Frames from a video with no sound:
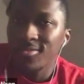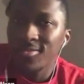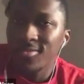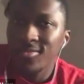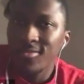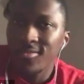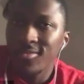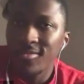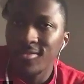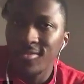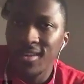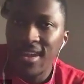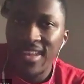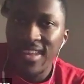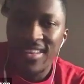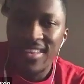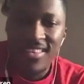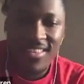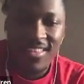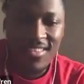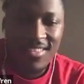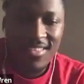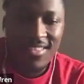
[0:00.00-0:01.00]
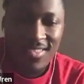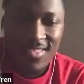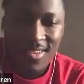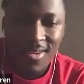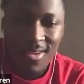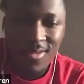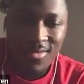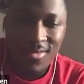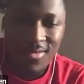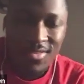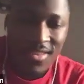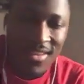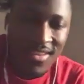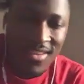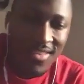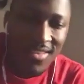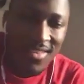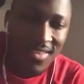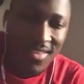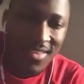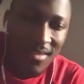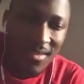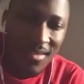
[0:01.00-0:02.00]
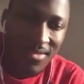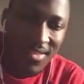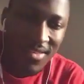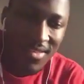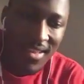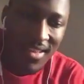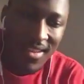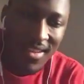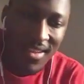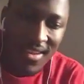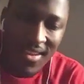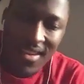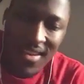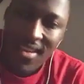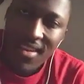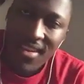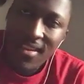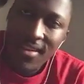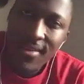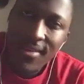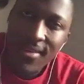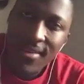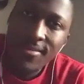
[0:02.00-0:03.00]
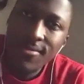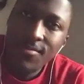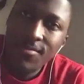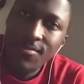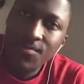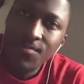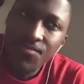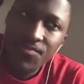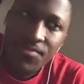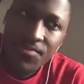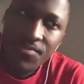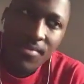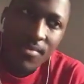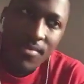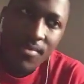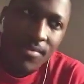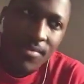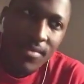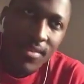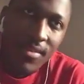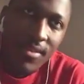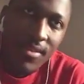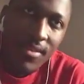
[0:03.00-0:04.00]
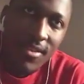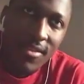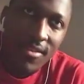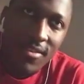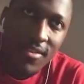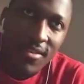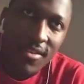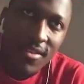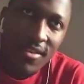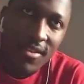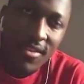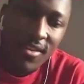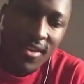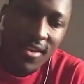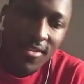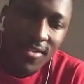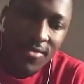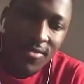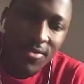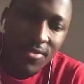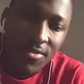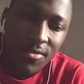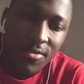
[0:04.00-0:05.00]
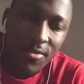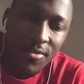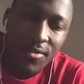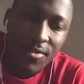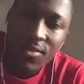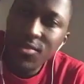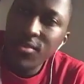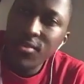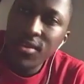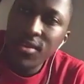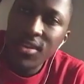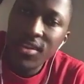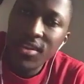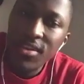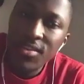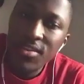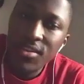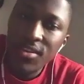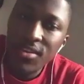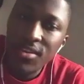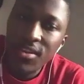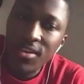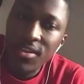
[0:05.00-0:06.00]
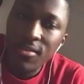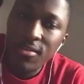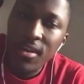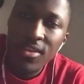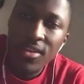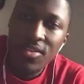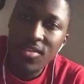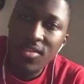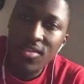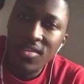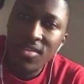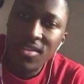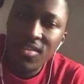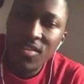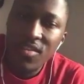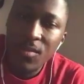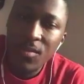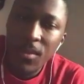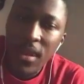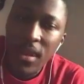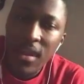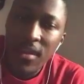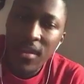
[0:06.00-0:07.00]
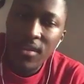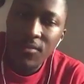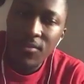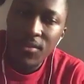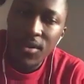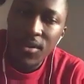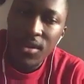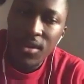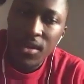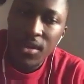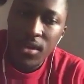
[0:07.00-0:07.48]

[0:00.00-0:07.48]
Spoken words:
through and editing this whole thing. So I'm just like, oh, you go through 20 or 30 questions in a span of a